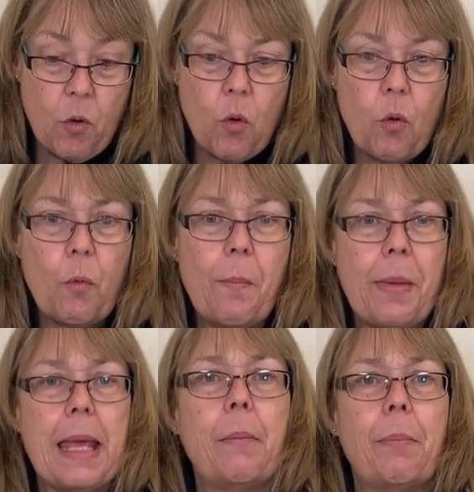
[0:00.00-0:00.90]
all
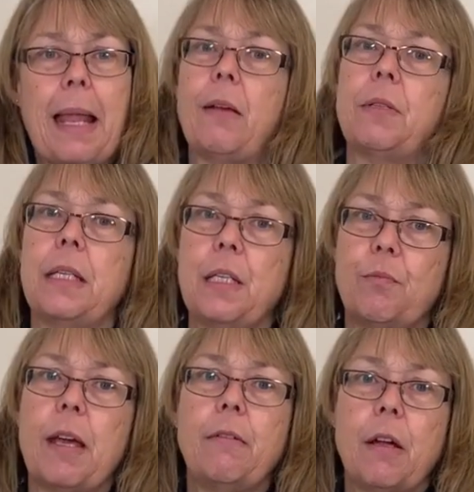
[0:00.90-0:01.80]
big blousy
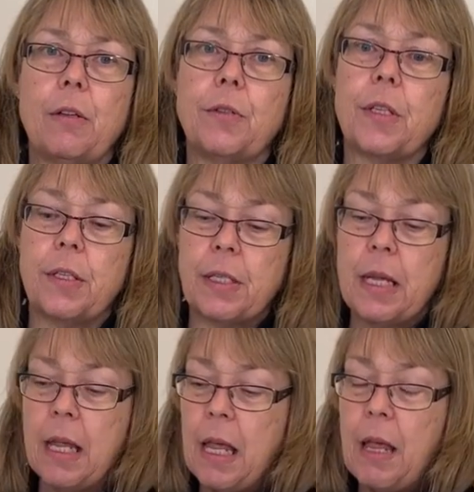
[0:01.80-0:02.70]
spray
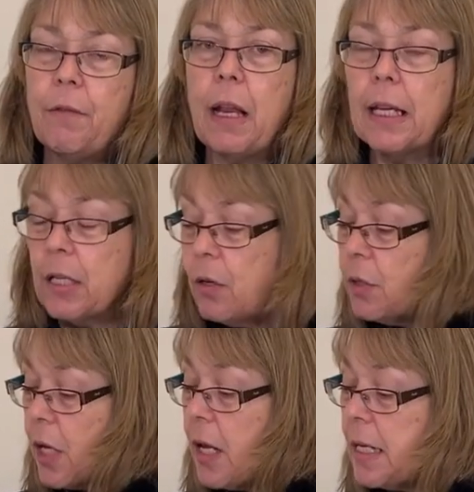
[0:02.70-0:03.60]
roses. If you like an
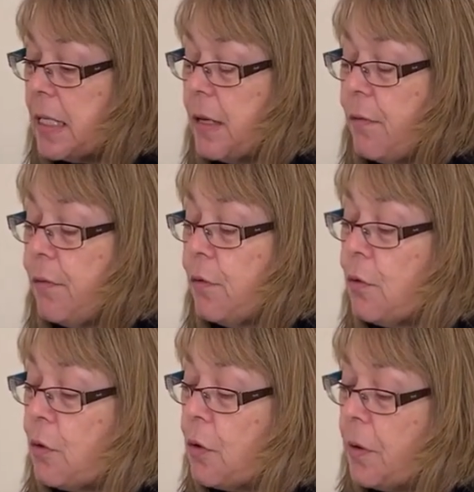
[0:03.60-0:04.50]
alternative
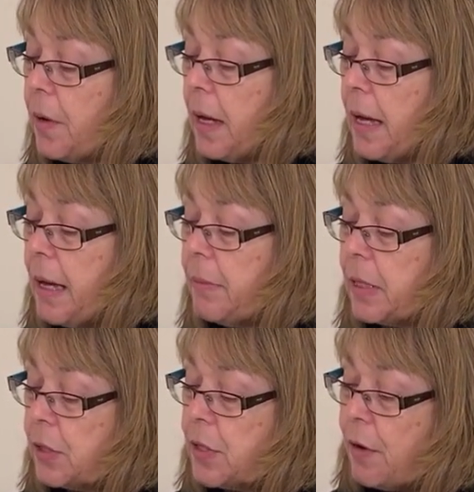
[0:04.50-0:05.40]
for
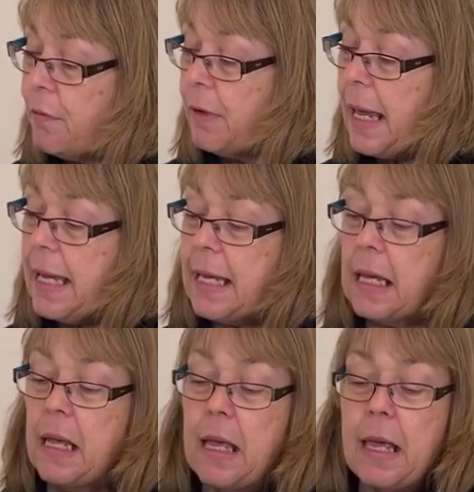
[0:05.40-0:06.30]
the Snowflake,
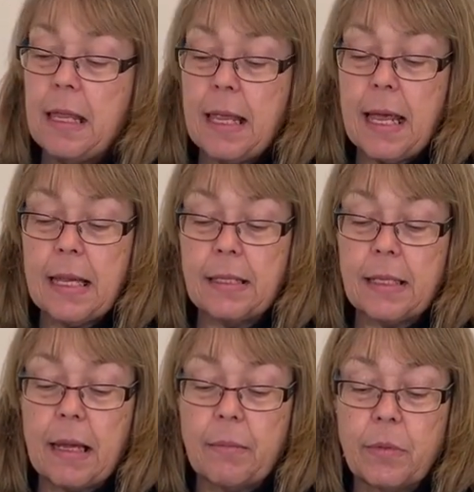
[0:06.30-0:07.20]
there's
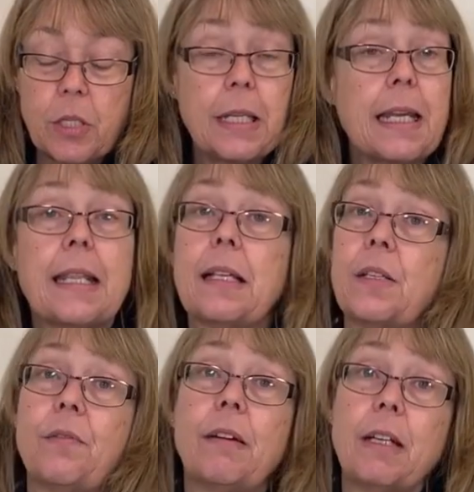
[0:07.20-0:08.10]
Jeanine,
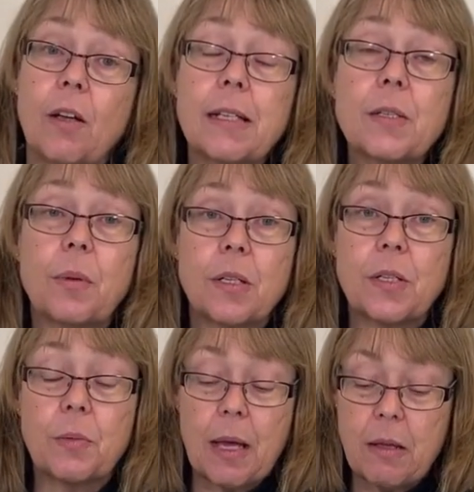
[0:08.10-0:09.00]
that's a very nice one
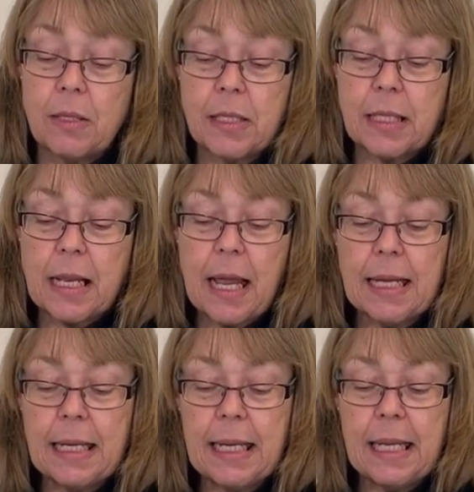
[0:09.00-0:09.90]
as well.
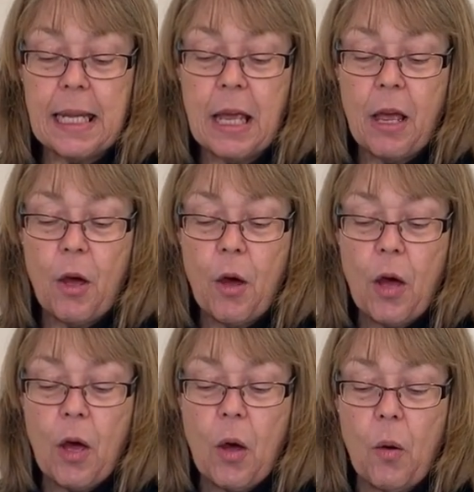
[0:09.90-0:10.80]
Slightly
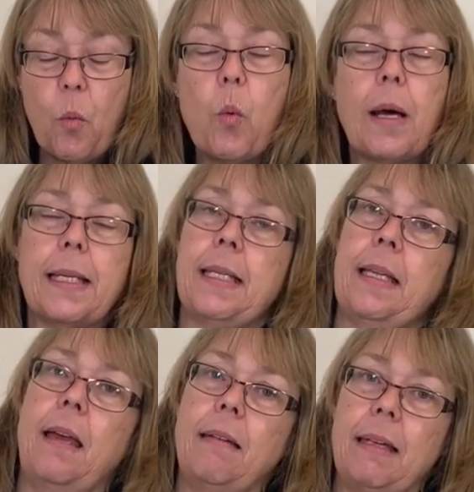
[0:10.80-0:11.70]

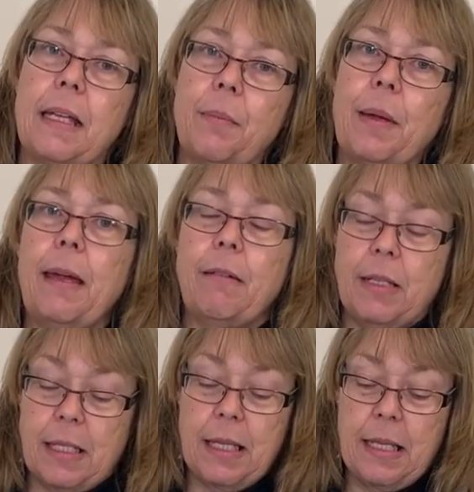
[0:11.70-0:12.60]
whiter in
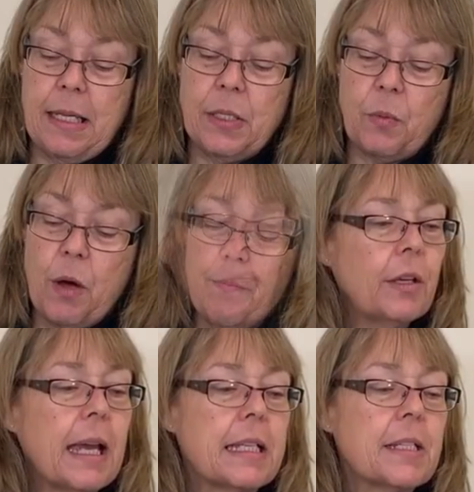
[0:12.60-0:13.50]
appearance than this one.
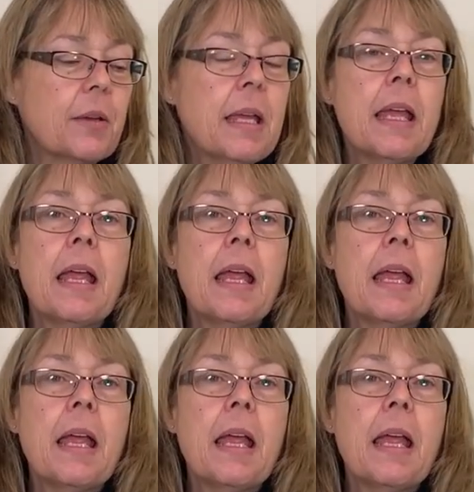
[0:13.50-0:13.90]
Okay, so